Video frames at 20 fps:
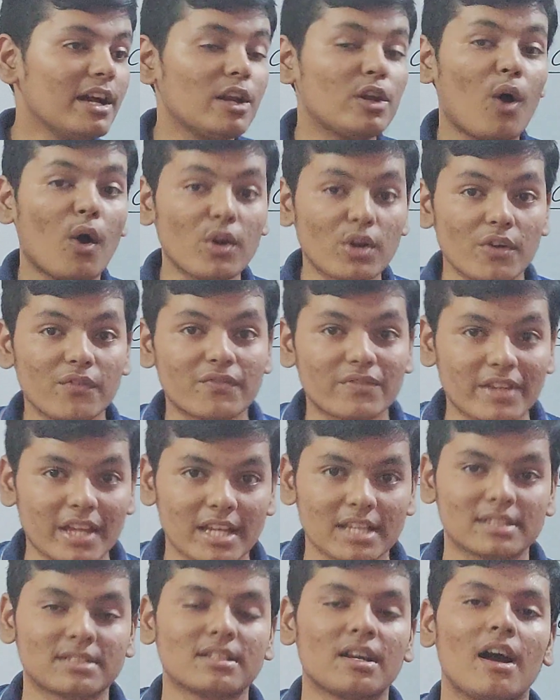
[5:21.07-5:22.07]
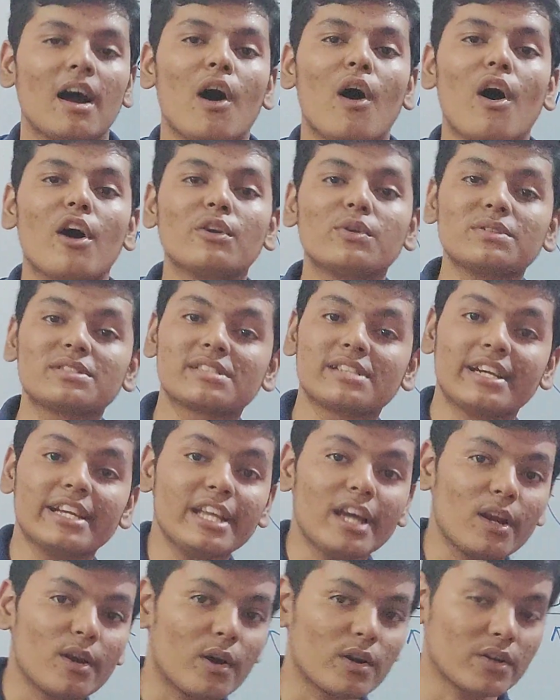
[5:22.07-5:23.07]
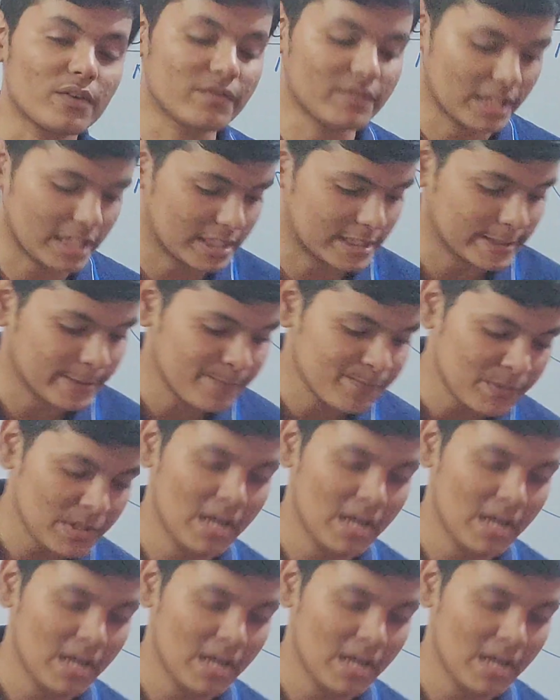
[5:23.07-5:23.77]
a lot of things or to study a lot of things.